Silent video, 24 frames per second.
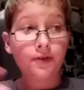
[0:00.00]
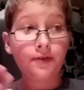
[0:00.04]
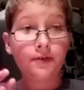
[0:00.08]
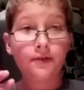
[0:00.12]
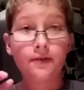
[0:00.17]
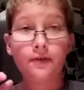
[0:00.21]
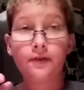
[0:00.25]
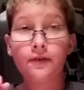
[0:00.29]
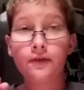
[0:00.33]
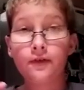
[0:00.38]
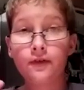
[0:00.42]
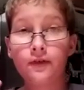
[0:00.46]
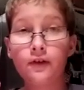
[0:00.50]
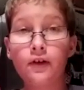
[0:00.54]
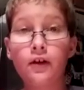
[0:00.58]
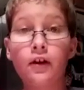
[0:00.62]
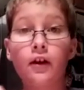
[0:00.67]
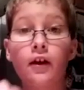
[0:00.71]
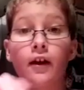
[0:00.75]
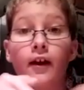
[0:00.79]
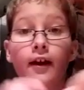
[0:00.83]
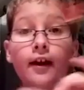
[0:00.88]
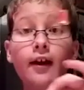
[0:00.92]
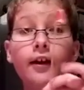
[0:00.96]
Got your uh,
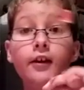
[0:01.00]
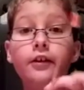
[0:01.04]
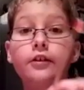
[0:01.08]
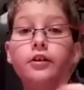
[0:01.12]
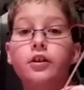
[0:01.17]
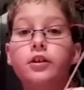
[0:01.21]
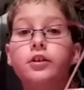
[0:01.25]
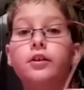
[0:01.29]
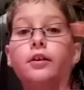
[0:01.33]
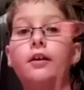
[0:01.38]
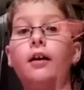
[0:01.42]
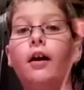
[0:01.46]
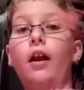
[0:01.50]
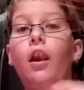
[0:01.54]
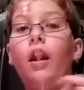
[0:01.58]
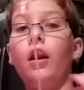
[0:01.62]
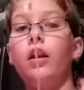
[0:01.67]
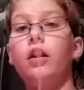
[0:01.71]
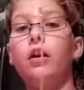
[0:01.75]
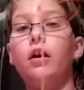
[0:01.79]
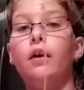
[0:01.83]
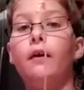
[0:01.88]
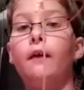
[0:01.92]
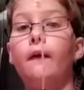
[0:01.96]
little
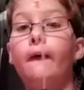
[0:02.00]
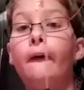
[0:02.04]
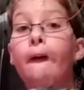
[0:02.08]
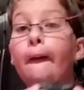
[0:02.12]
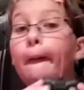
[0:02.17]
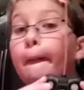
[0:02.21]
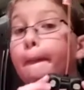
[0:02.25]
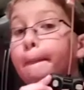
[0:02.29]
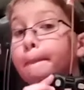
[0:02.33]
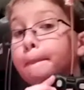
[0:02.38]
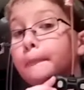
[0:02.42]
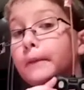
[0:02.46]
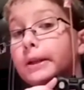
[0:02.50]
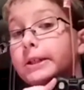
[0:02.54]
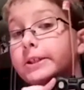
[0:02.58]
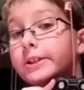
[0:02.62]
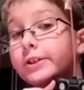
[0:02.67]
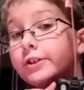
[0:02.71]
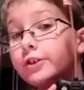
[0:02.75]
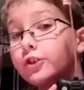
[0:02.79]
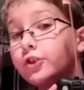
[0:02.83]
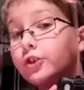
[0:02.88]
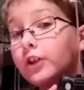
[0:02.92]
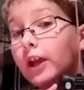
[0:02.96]
monster jam bro.
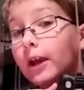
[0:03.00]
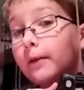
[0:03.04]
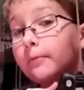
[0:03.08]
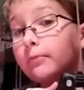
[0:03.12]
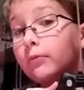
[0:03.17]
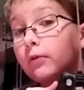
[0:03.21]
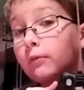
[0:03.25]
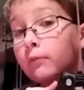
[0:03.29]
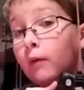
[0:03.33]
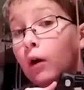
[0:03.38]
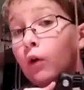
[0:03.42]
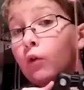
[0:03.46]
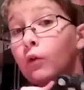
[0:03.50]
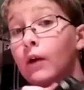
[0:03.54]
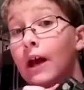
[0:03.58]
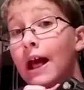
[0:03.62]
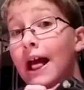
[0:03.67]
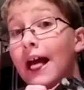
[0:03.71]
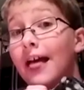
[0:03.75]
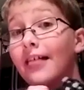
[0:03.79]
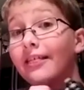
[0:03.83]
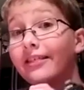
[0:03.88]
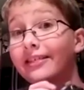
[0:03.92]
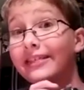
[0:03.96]
Thing
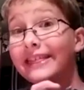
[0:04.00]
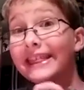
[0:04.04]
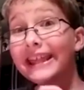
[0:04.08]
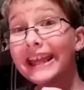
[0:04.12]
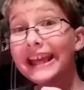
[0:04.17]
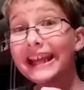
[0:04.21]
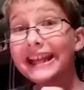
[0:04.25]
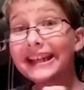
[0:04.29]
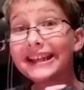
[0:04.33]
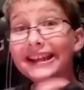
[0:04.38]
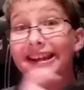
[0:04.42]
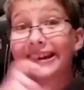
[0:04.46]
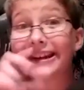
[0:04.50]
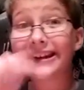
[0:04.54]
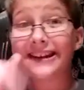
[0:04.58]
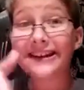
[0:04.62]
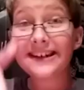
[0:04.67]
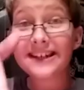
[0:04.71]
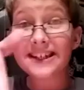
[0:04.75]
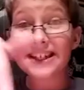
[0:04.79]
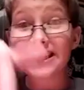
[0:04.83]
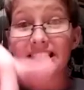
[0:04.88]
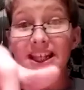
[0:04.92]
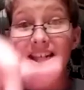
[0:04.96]
thing is tiny,
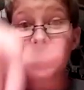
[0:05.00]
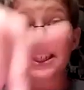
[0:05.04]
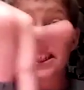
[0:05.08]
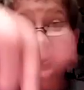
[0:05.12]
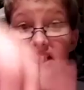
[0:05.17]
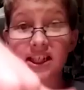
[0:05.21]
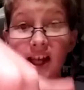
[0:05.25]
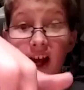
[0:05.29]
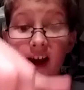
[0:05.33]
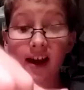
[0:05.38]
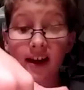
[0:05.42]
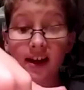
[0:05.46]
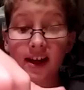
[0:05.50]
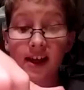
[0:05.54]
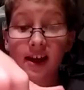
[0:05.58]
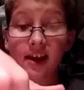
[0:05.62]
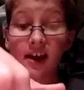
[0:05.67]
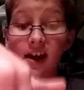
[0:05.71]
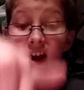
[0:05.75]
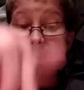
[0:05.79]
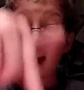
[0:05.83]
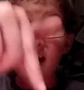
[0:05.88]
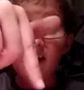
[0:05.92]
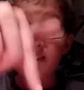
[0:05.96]
fast
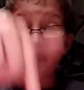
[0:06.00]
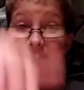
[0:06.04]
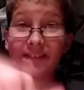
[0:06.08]
motor.